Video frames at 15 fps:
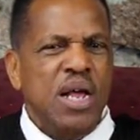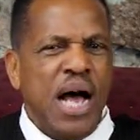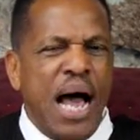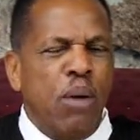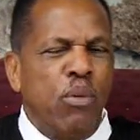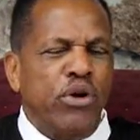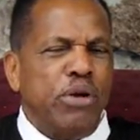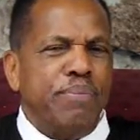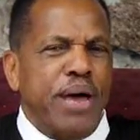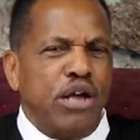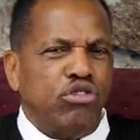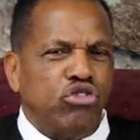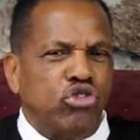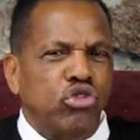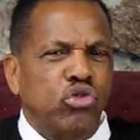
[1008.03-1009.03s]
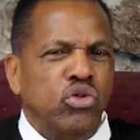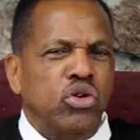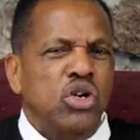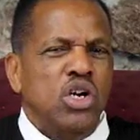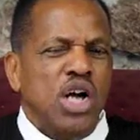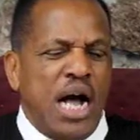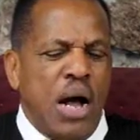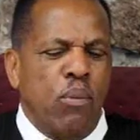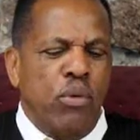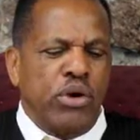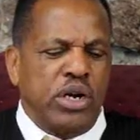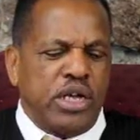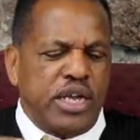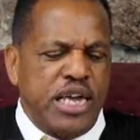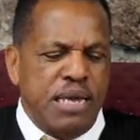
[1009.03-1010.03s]
I want to make sure. I
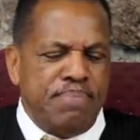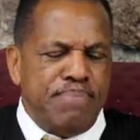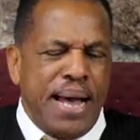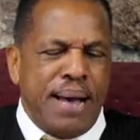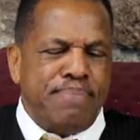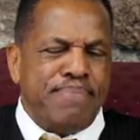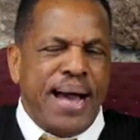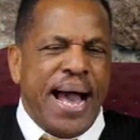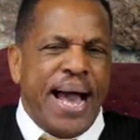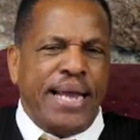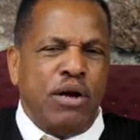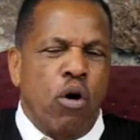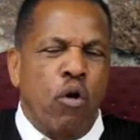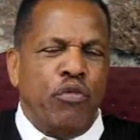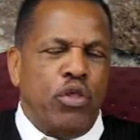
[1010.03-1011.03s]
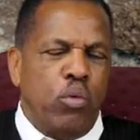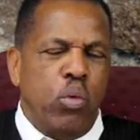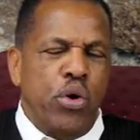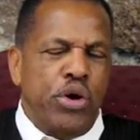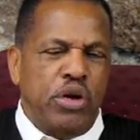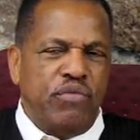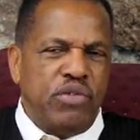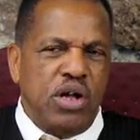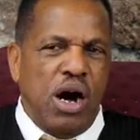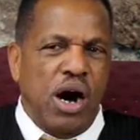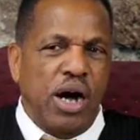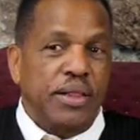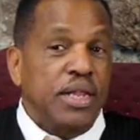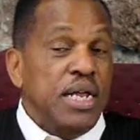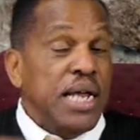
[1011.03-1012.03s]
want to keep my mind on the Word of
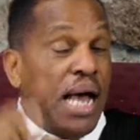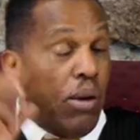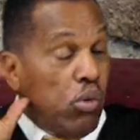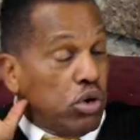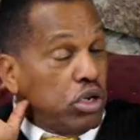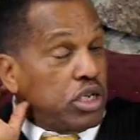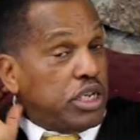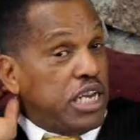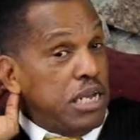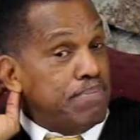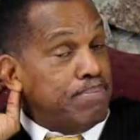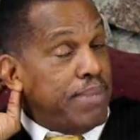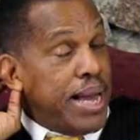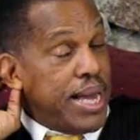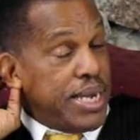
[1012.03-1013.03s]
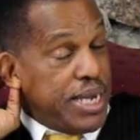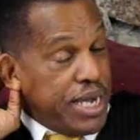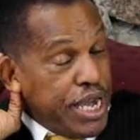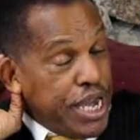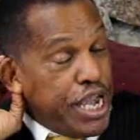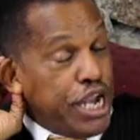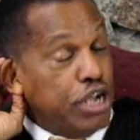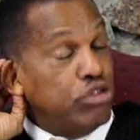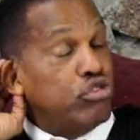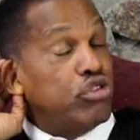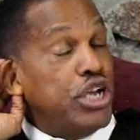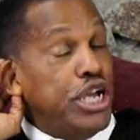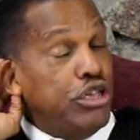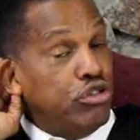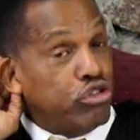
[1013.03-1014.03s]
God. I want to keep my
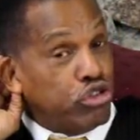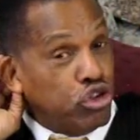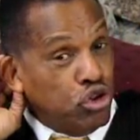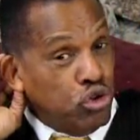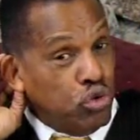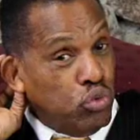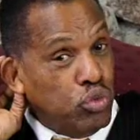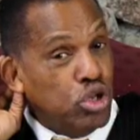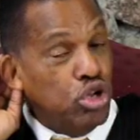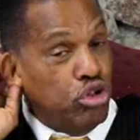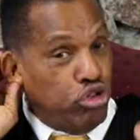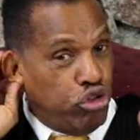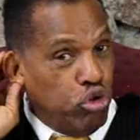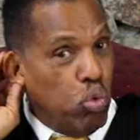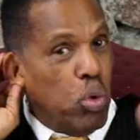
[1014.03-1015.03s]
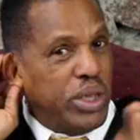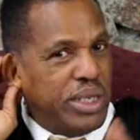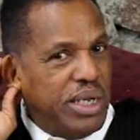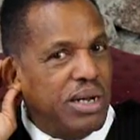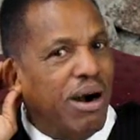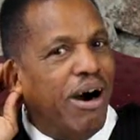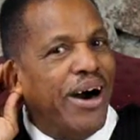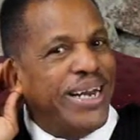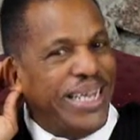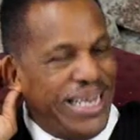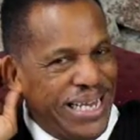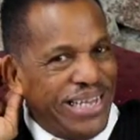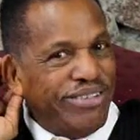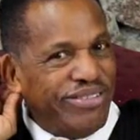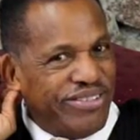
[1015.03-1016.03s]
ears in tune to what God
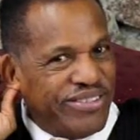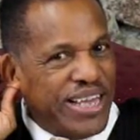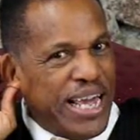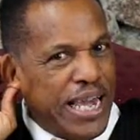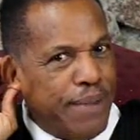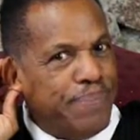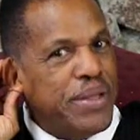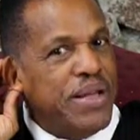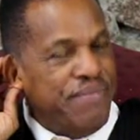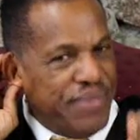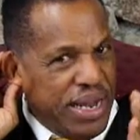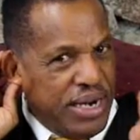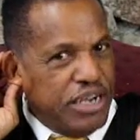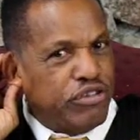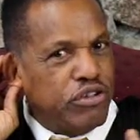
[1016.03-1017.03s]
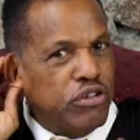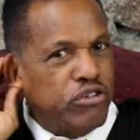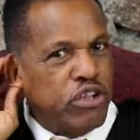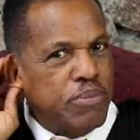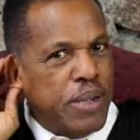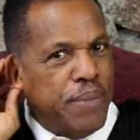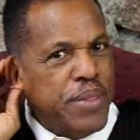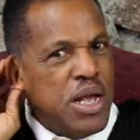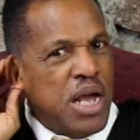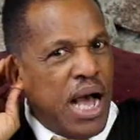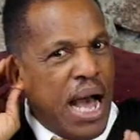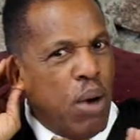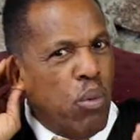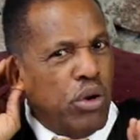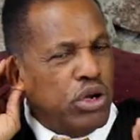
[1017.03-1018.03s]
is saying. Now listen to me.
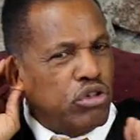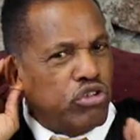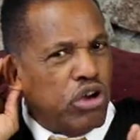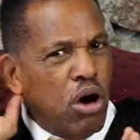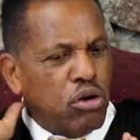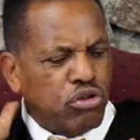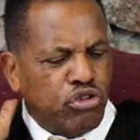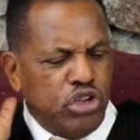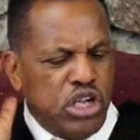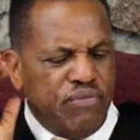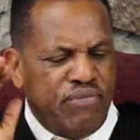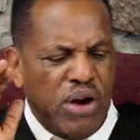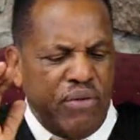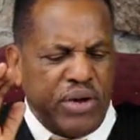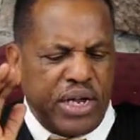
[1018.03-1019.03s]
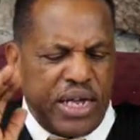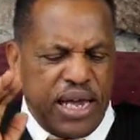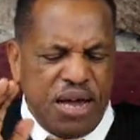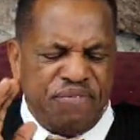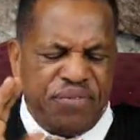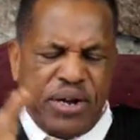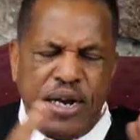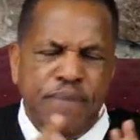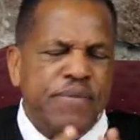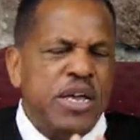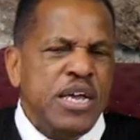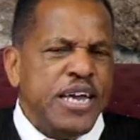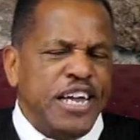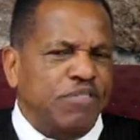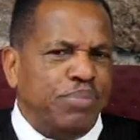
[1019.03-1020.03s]
I want to talk to you very carefully.
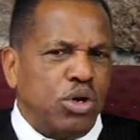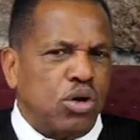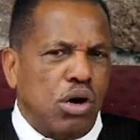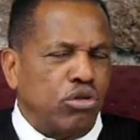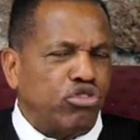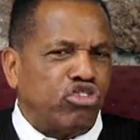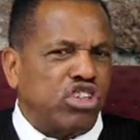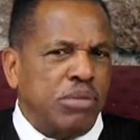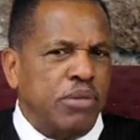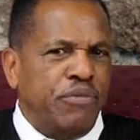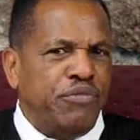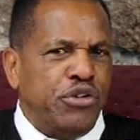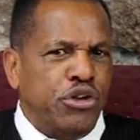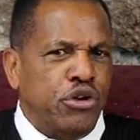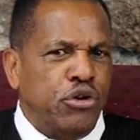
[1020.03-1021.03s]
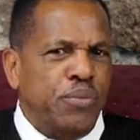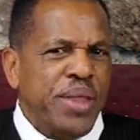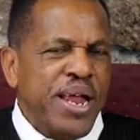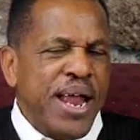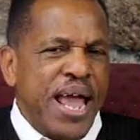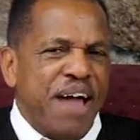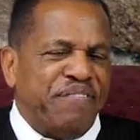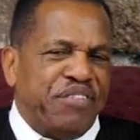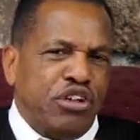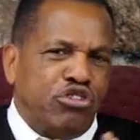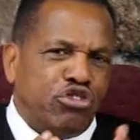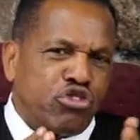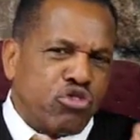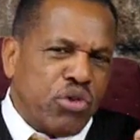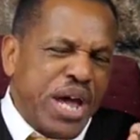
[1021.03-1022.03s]
It's because some of you have to
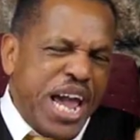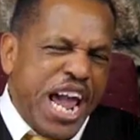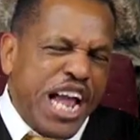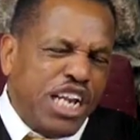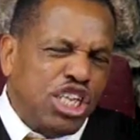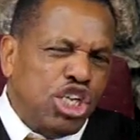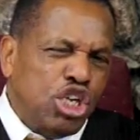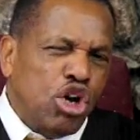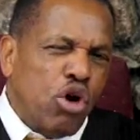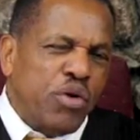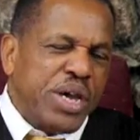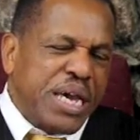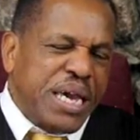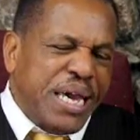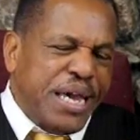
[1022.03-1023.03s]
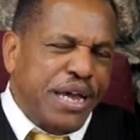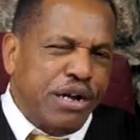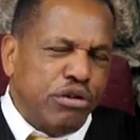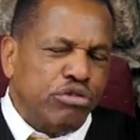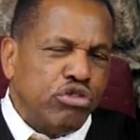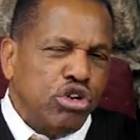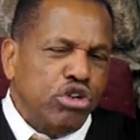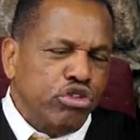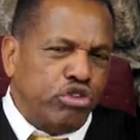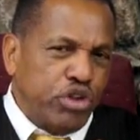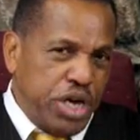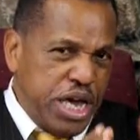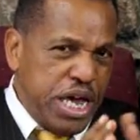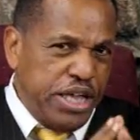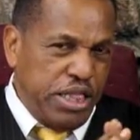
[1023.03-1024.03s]
train your ears to
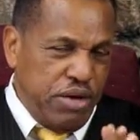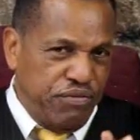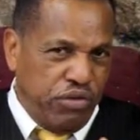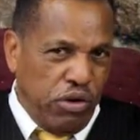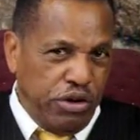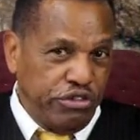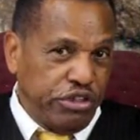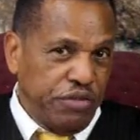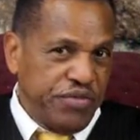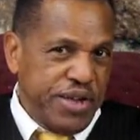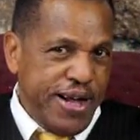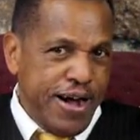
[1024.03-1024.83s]
hear hear the voice of